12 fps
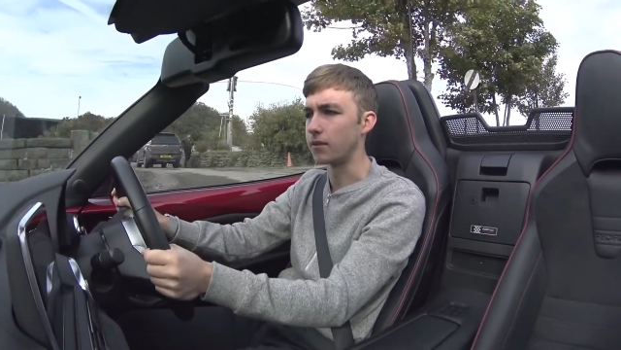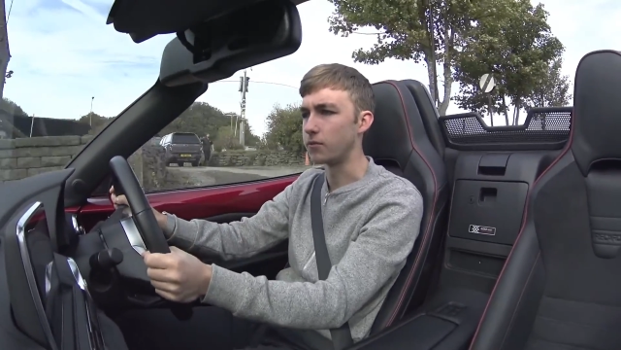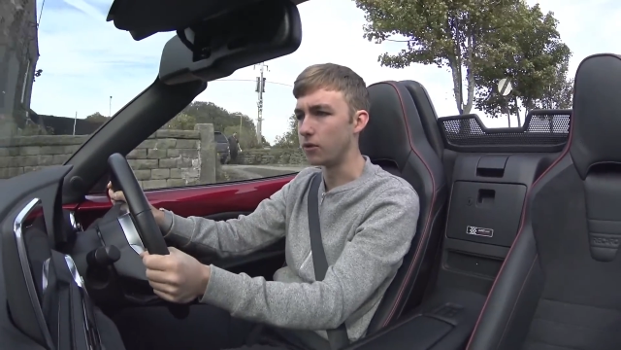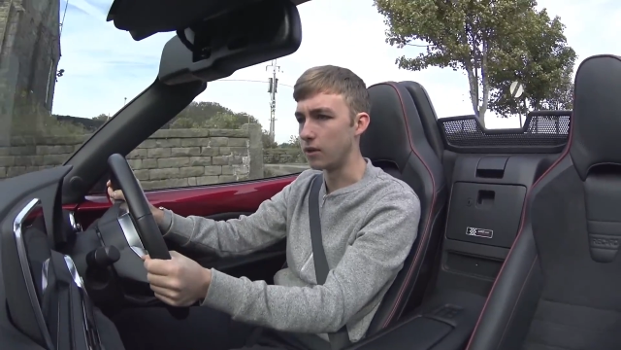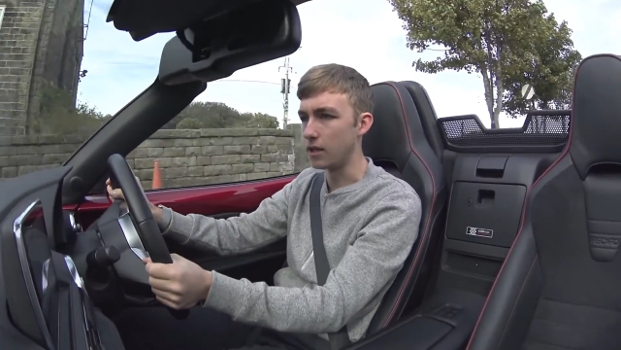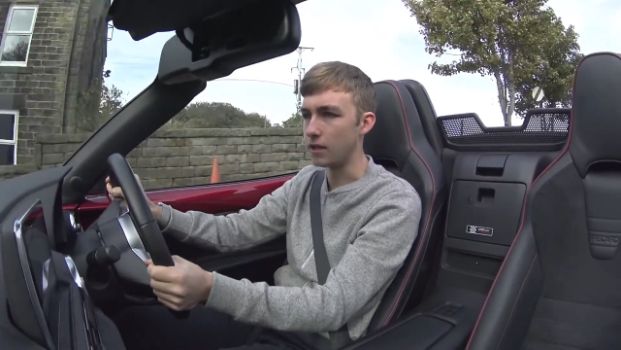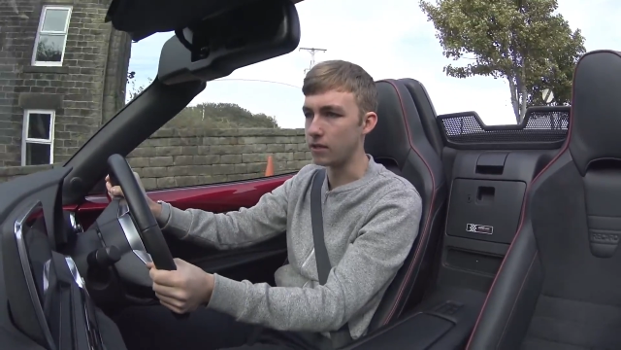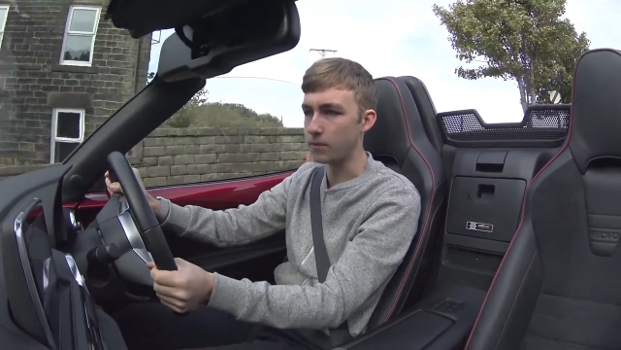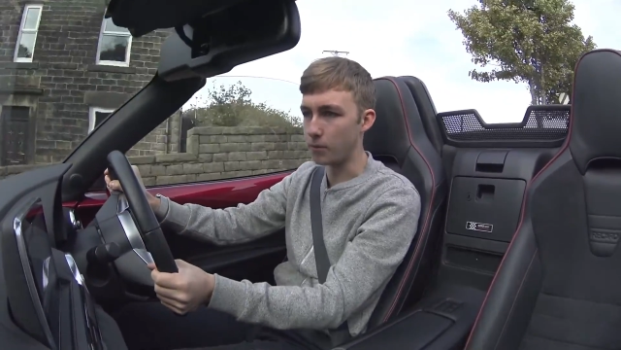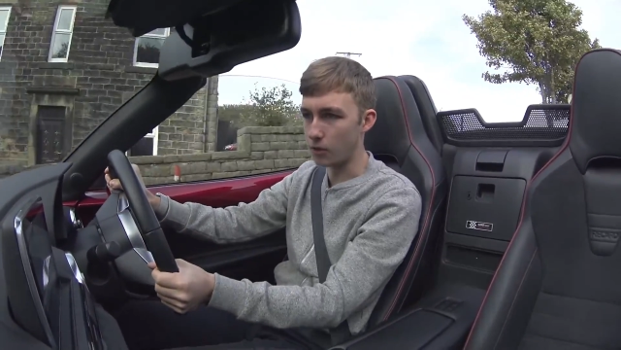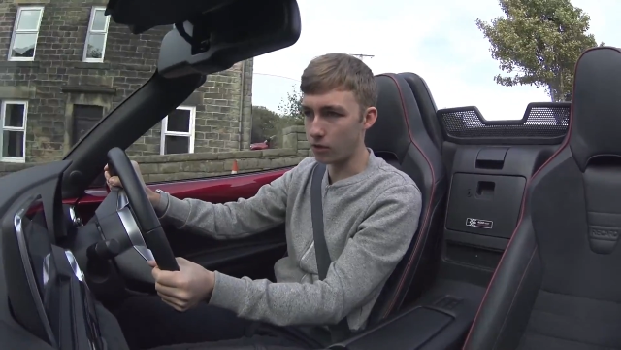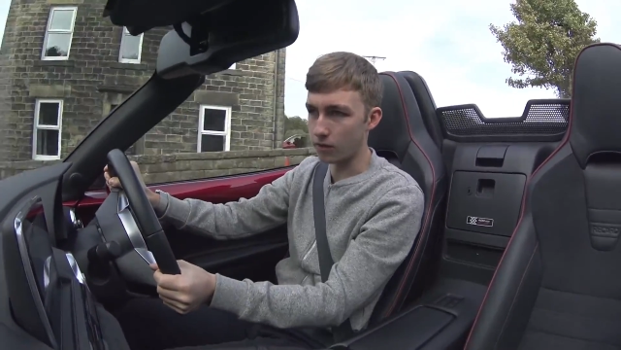for the
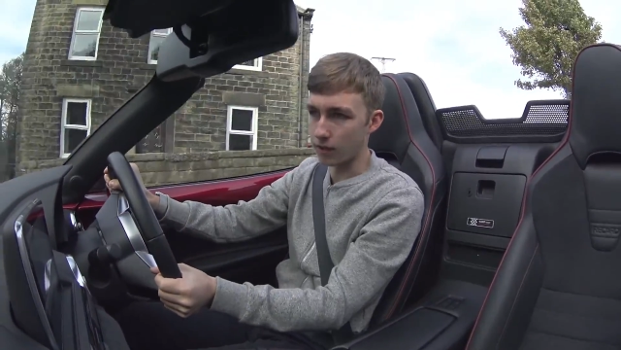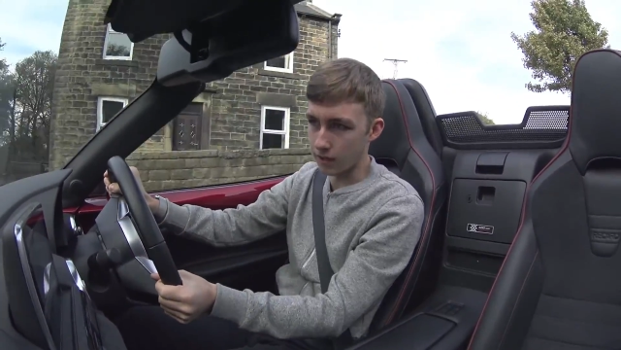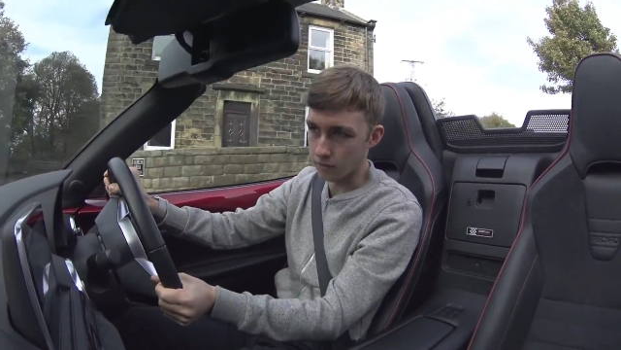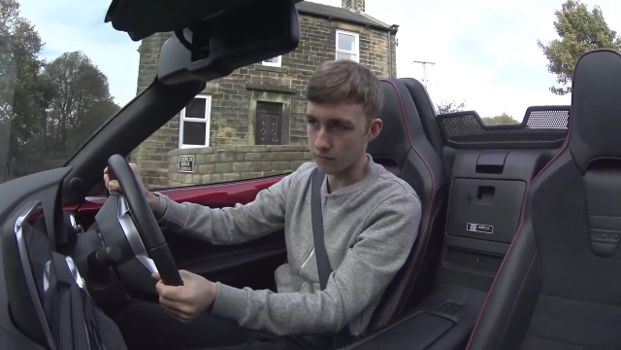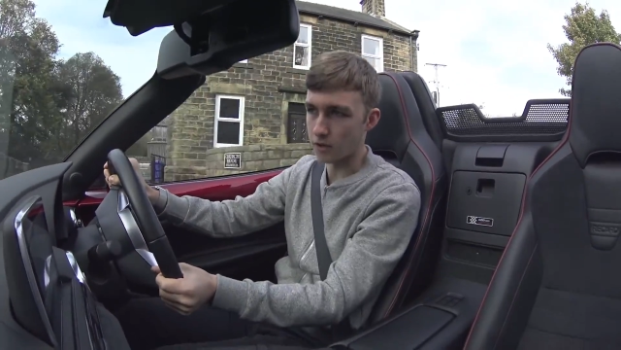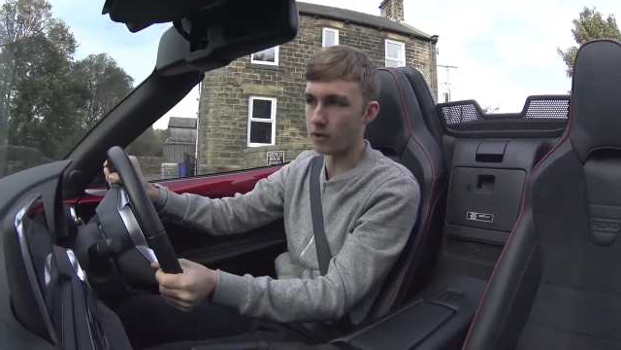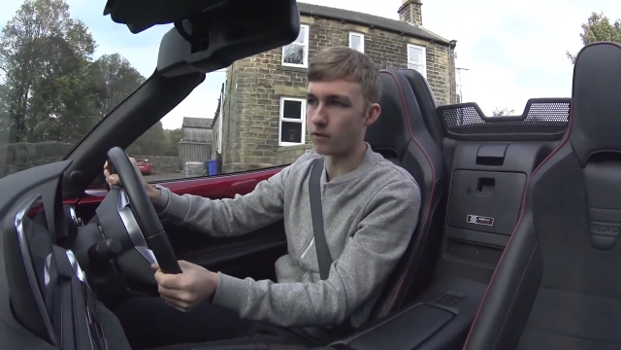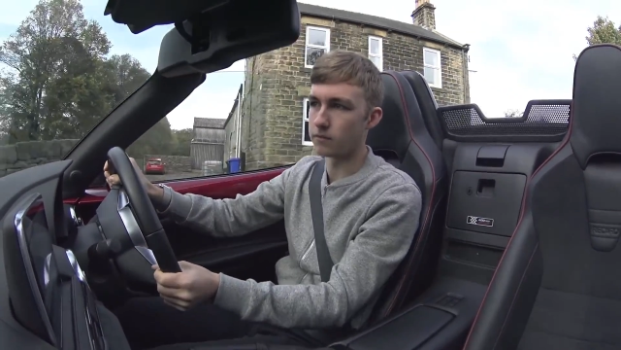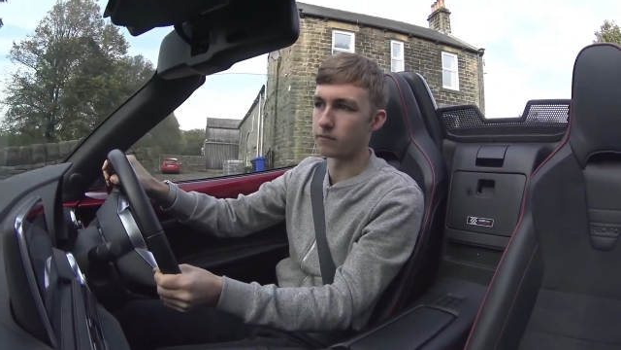support. I know I've got